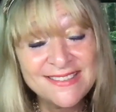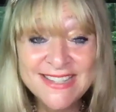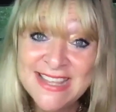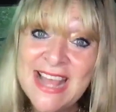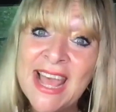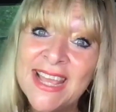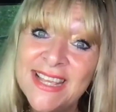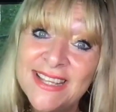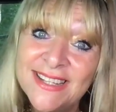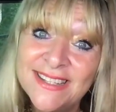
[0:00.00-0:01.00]
Didn't
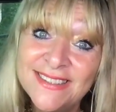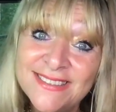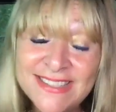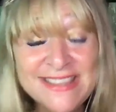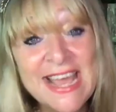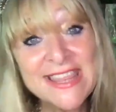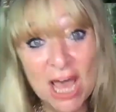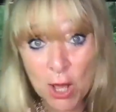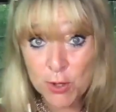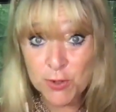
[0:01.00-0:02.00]
they? Didn't they
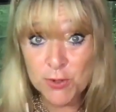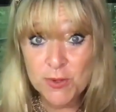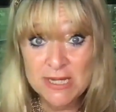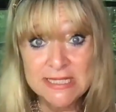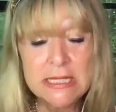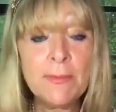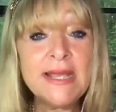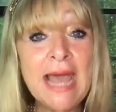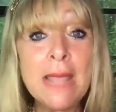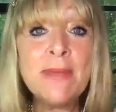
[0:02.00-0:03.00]
though? Someone
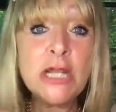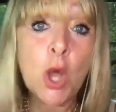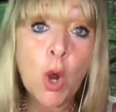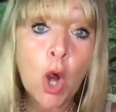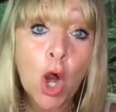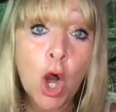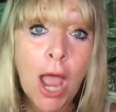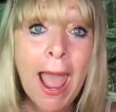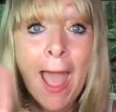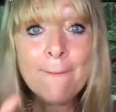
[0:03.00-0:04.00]
came along
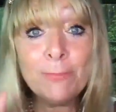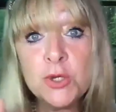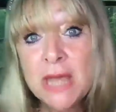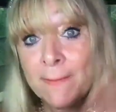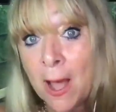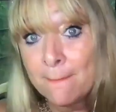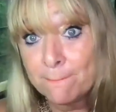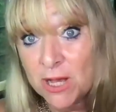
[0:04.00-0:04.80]
and blew them up,